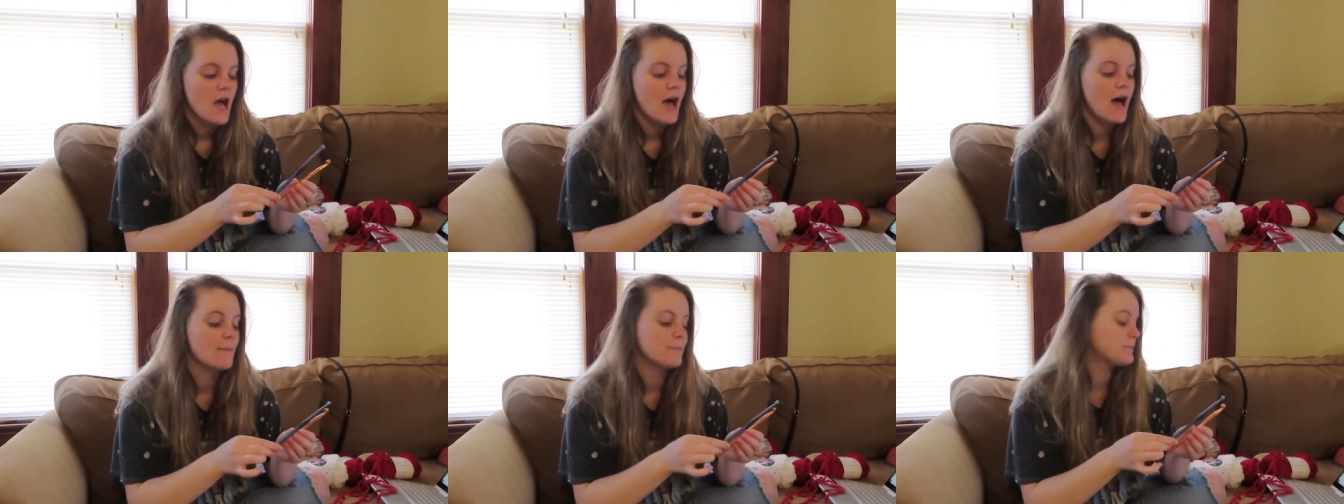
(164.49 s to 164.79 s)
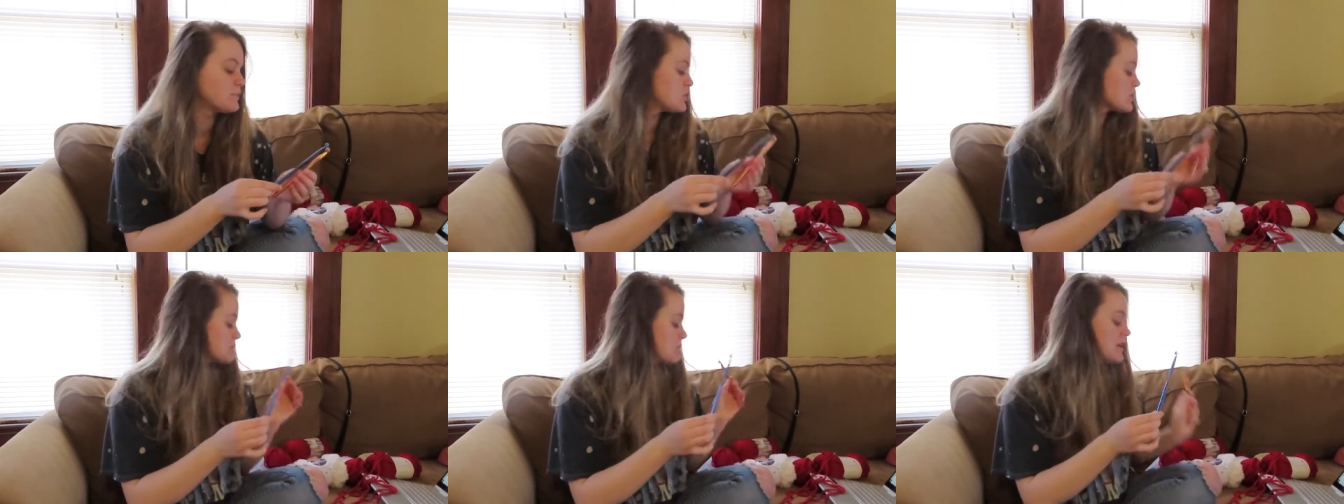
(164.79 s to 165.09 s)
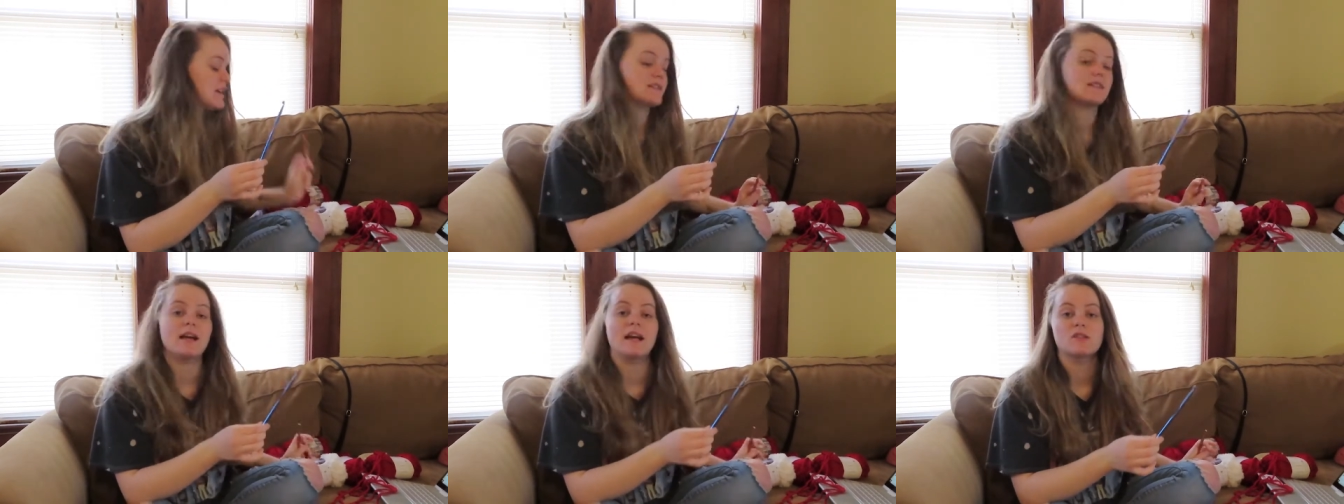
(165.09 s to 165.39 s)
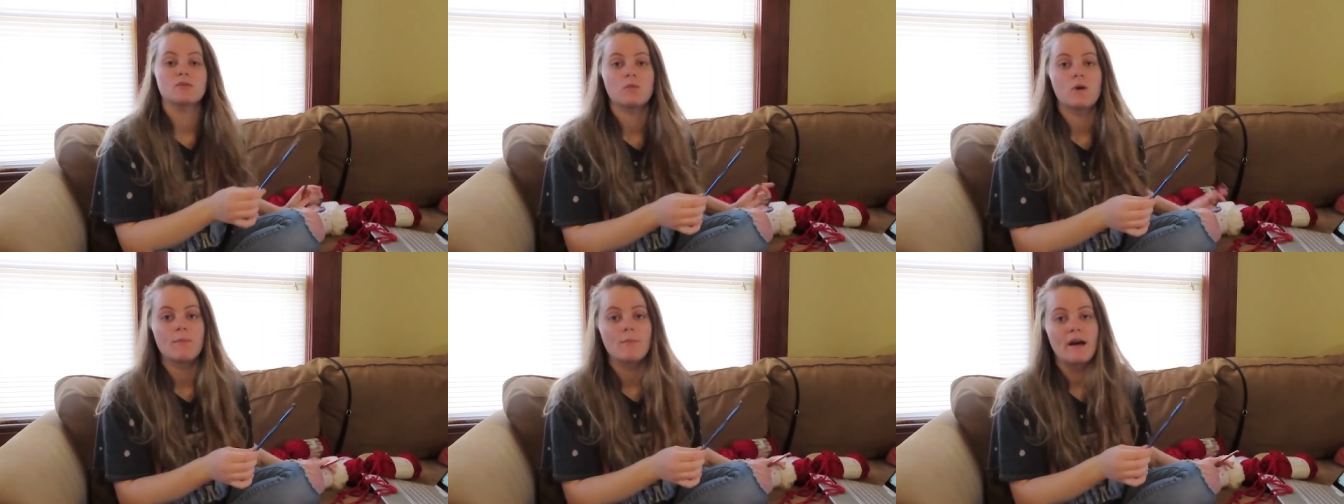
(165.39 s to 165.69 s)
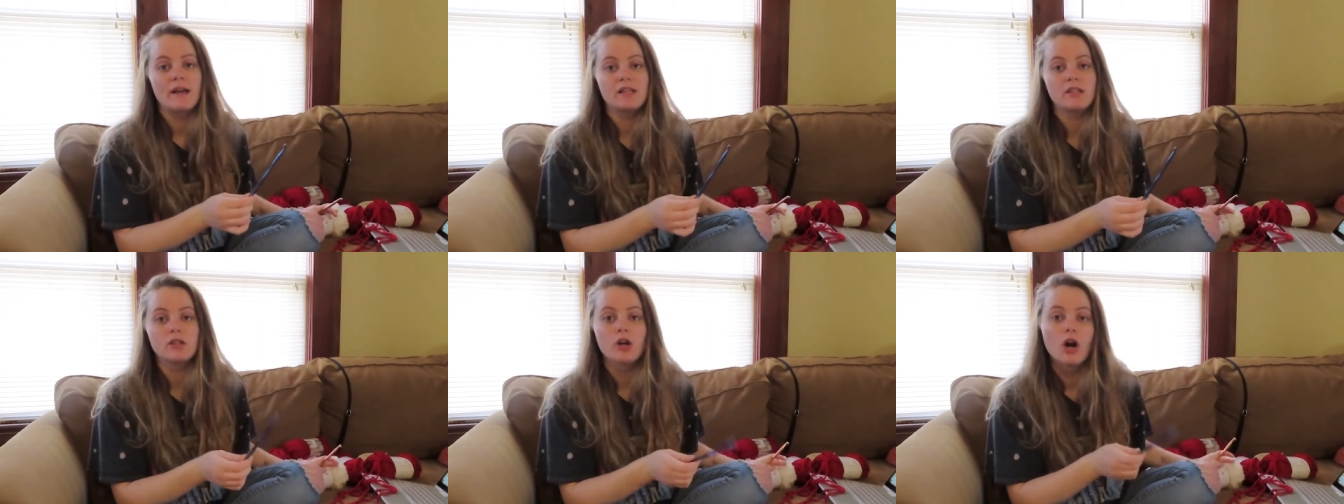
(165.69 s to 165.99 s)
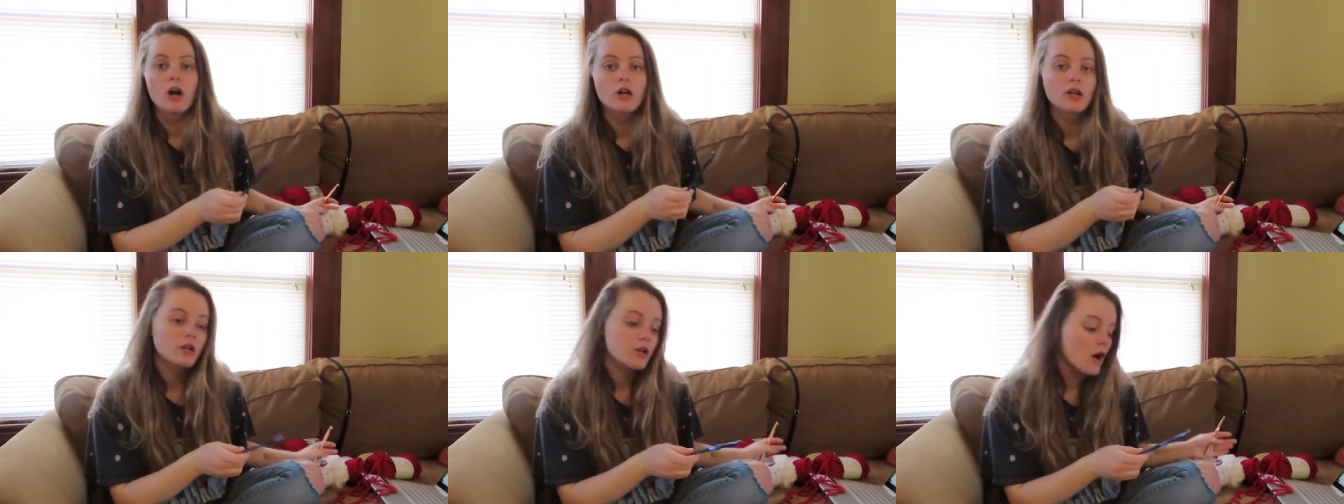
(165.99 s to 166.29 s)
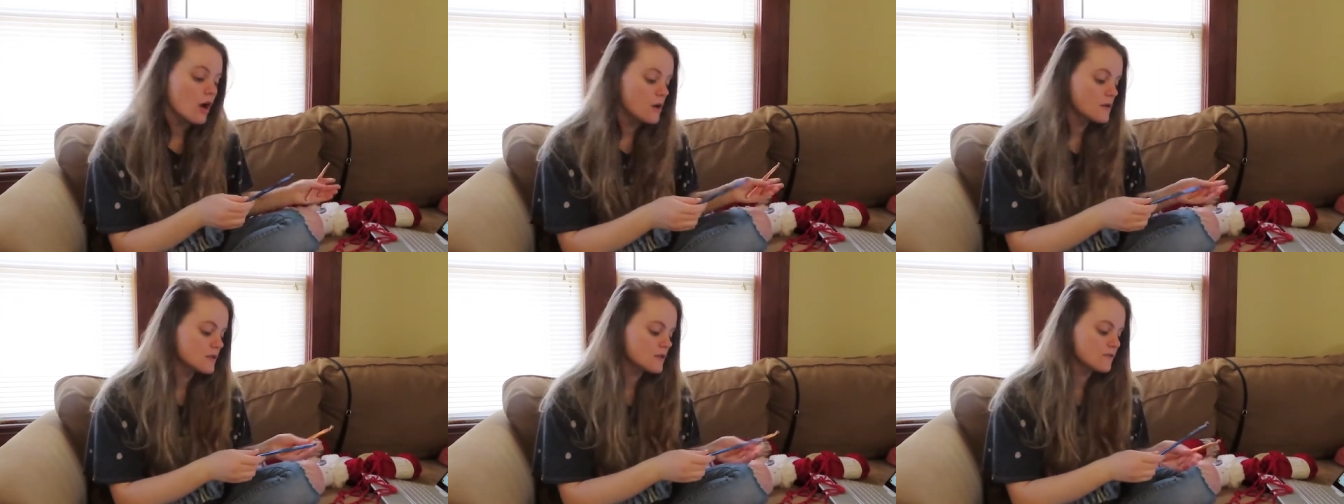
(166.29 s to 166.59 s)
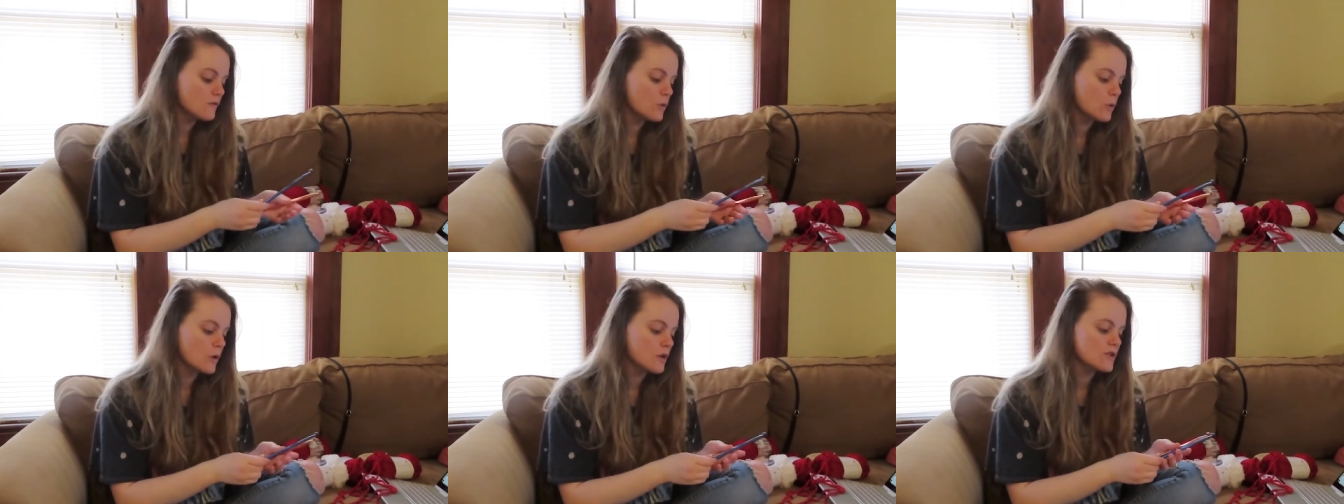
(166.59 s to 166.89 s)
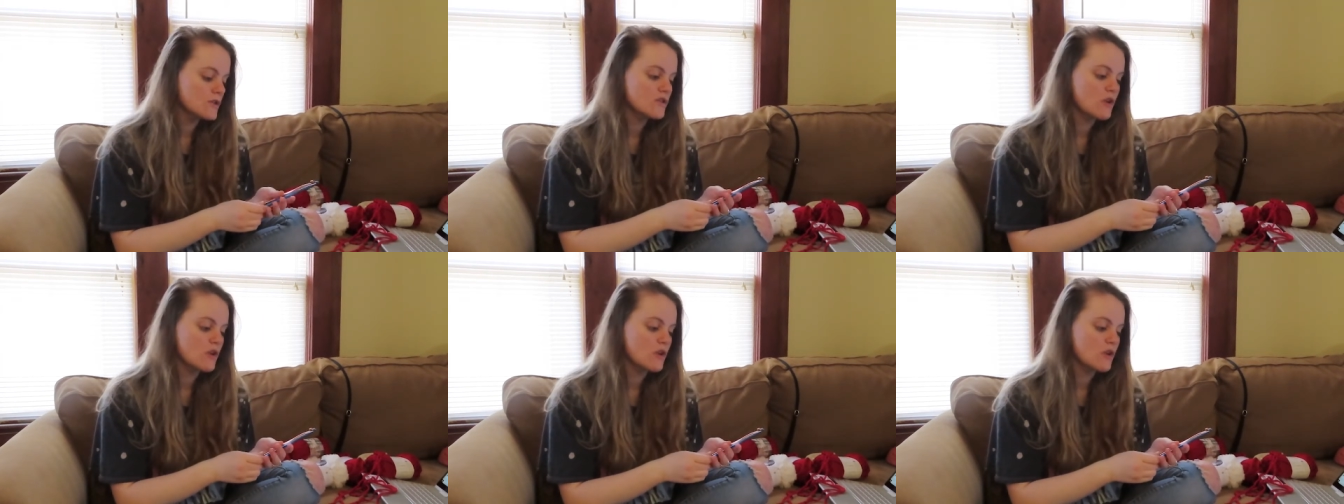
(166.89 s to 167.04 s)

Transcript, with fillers: um, just because that's what my yarn calls for.